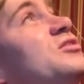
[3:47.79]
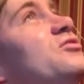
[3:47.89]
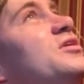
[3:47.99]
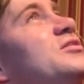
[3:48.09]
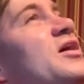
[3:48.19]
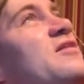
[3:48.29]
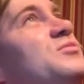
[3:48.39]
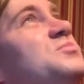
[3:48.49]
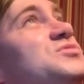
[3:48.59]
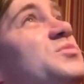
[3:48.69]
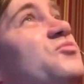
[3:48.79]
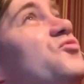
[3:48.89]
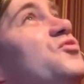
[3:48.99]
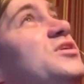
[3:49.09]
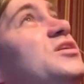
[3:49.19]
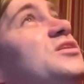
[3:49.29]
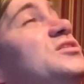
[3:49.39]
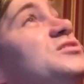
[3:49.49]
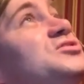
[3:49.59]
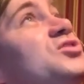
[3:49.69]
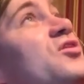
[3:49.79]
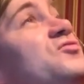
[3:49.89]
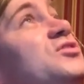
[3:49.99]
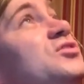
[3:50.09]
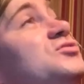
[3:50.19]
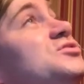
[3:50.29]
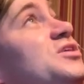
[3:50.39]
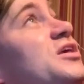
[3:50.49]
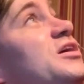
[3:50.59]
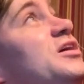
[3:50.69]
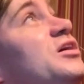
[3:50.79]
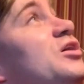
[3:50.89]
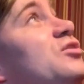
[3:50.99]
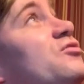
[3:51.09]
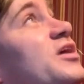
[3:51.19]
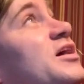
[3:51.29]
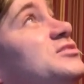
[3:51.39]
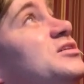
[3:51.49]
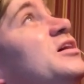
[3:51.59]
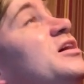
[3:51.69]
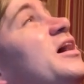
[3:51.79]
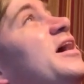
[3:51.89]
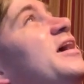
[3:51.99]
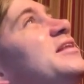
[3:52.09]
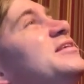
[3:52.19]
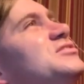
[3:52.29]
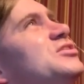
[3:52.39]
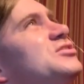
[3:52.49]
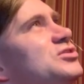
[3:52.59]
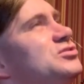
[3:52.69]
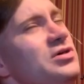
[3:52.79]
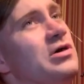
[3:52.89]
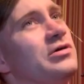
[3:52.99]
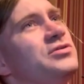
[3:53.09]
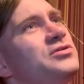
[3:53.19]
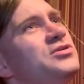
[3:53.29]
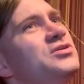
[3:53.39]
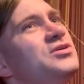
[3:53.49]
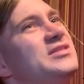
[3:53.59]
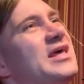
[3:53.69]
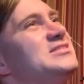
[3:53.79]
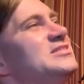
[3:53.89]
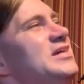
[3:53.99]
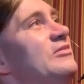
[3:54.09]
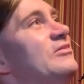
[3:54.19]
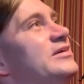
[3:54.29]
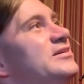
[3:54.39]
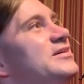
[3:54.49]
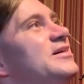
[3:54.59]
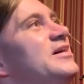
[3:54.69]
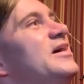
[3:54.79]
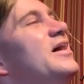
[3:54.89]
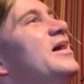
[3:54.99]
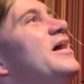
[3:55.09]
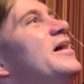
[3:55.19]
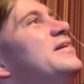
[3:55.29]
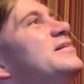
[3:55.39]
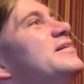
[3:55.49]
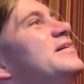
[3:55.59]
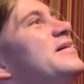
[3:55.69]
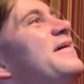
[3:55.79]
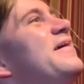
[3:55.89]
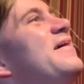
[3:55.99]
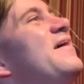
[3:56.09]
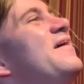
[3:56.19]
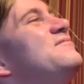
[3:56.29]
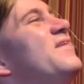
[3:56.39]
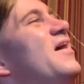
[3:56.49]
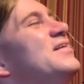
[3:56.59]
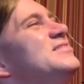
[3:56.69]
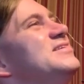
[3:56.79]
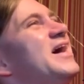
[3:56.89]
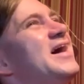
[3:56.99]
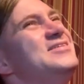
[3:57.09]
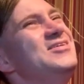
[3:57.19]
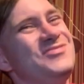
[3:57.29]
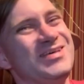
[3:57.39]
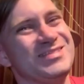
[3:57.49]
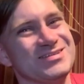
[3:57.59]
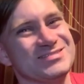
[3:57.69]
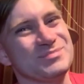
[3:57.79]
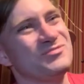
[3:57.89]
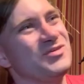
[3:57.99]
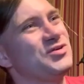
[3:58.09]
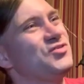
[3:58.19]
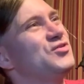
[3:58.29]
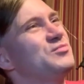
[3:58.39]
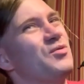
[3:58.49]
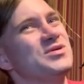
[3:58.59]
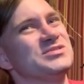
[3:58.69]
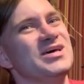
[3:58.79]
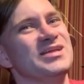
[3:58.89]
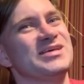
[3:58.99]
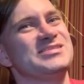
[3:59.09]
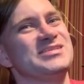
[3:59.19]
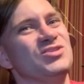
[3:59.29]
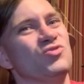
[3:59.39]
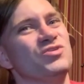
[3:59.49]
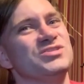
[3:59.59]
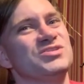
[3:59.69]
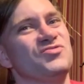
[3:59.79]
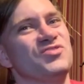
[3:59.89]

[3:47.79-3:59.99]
and all that. They have them some freaky stuff that they're seeing and all that, and it's like, saying yeah, that's scary. And but honestly, I do think there are some goofy moments, like say Laurence